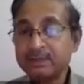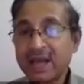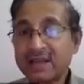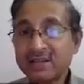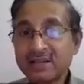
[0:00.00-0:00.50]

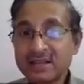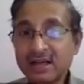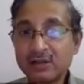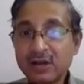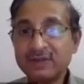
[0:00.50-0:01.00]
As a
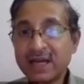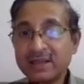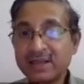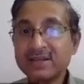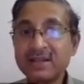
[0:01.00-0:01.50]
result of that,
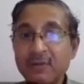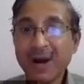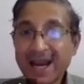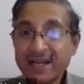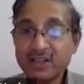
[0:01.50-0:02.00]
there is a
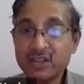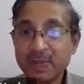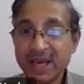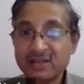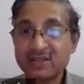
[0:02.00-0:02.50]
wide
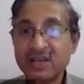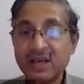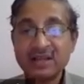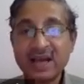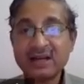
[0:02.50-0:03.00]
space
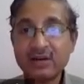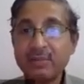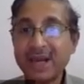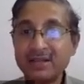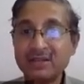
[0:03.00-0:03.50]
that
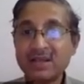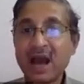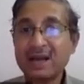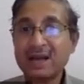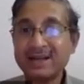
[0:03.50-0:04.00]
remains
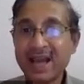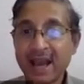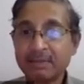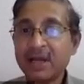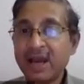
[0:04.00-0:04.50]
untapped,